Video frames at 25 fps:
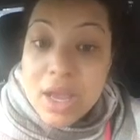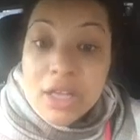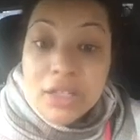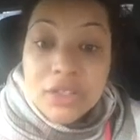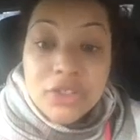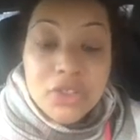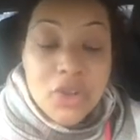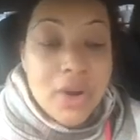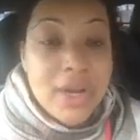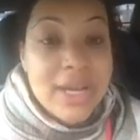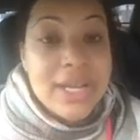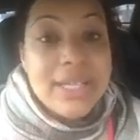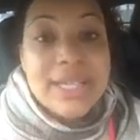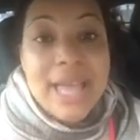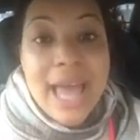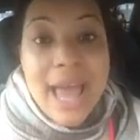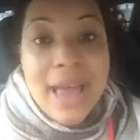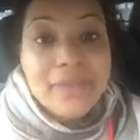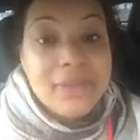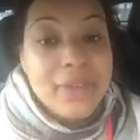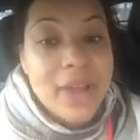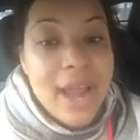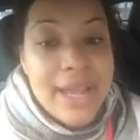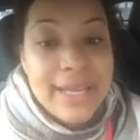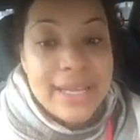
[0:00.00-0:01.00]
Jordan,
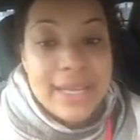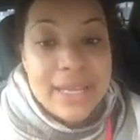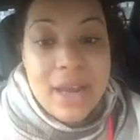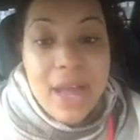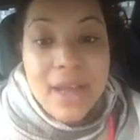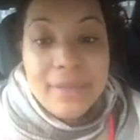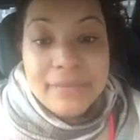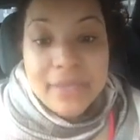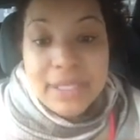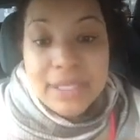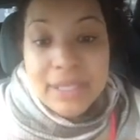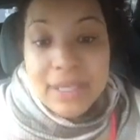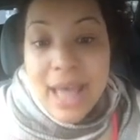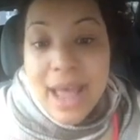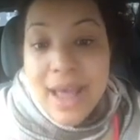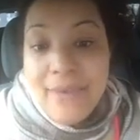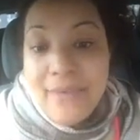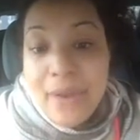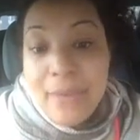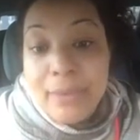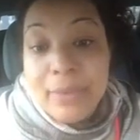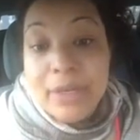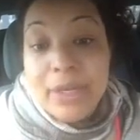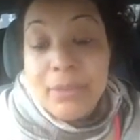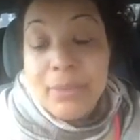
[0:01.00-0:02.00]
after I get off this live,
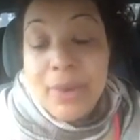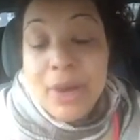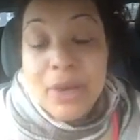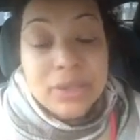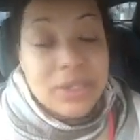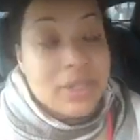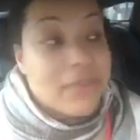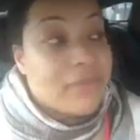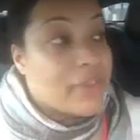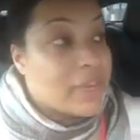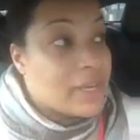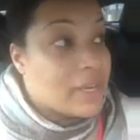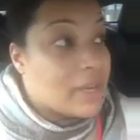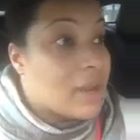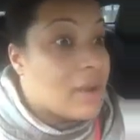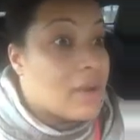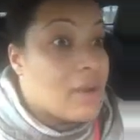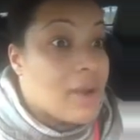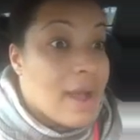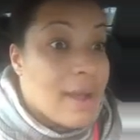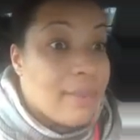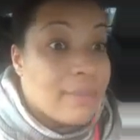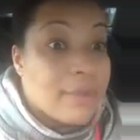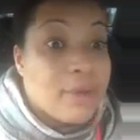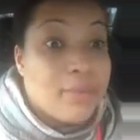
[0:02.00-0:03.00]
I'm going to post a video.
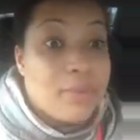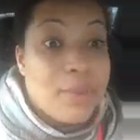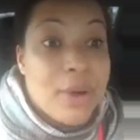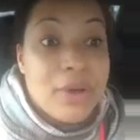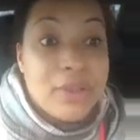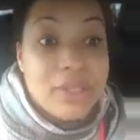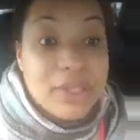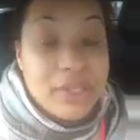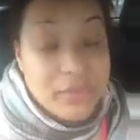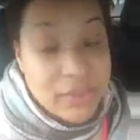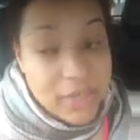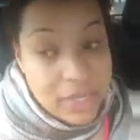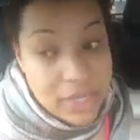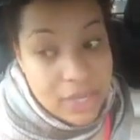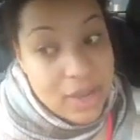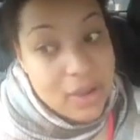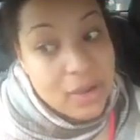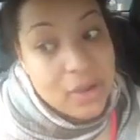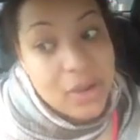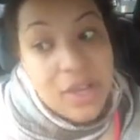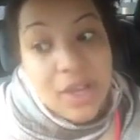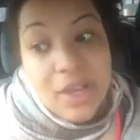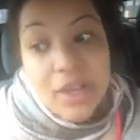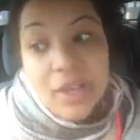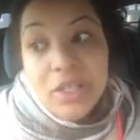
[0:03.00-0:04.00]
I'm going to post a
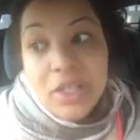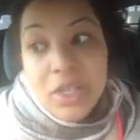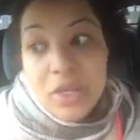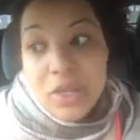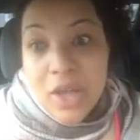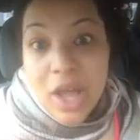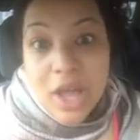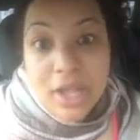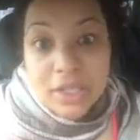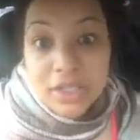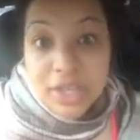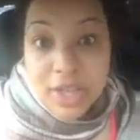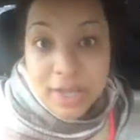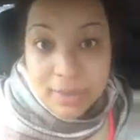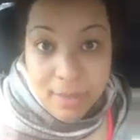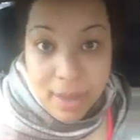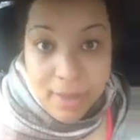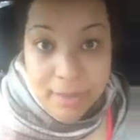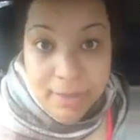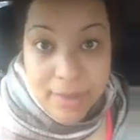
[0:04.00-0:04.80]
video. So y'all check my